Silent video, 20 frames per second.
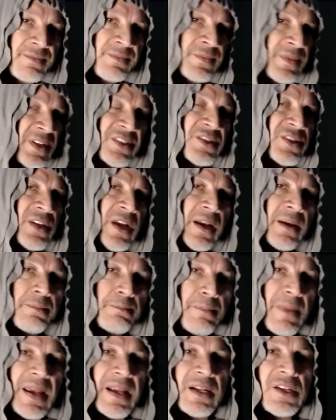this site
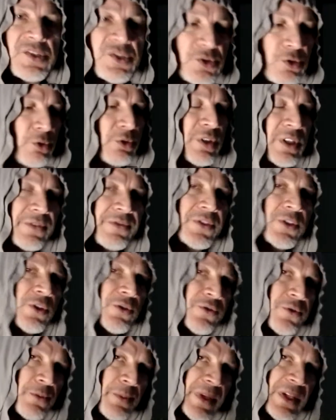made it so
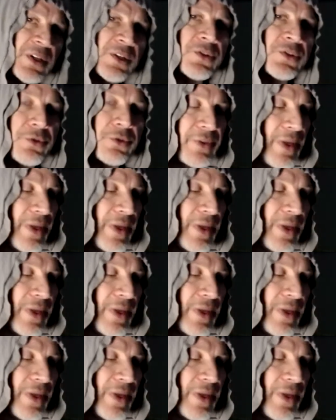difficult for me to do